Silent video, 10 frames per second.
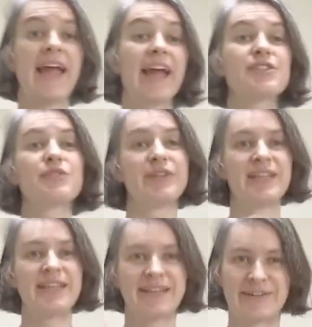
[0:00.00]

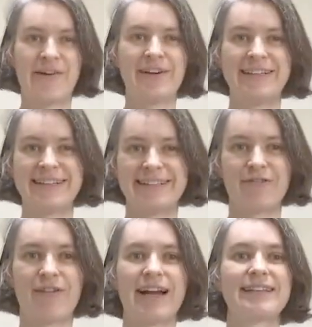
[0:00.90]
Actually, Conny
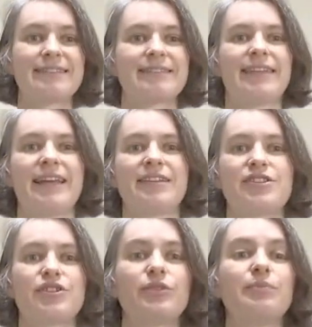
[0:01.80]
writes that it
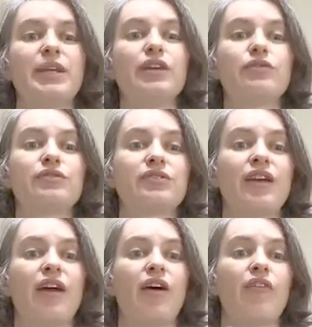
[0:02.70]
shouldn't be used
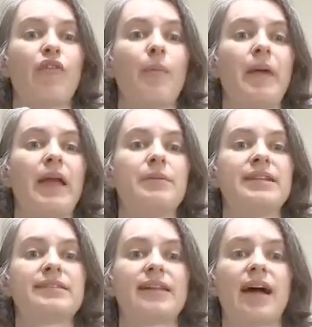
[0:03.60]
for
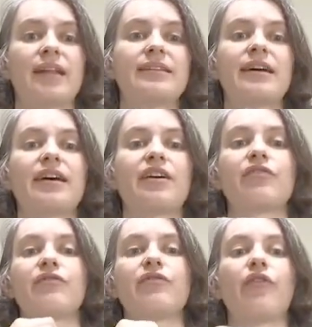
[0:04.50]
babies under
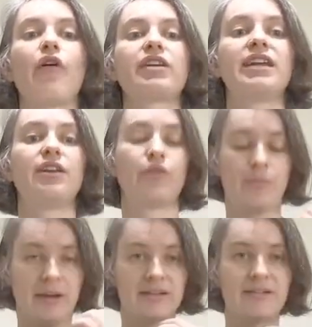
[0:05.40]
4 kilo,
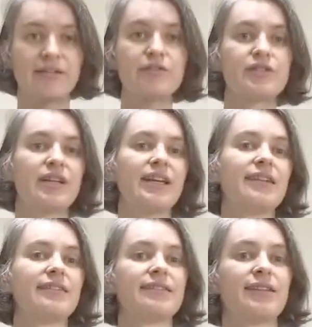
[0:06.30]
but usually
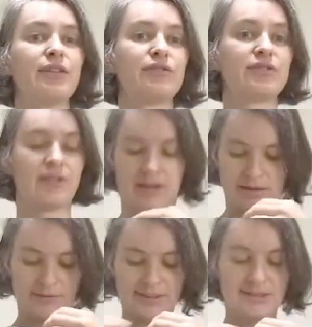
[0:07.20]
it's used
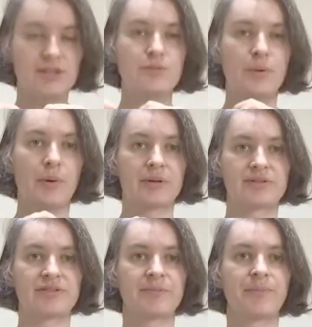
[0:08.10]
with newborns.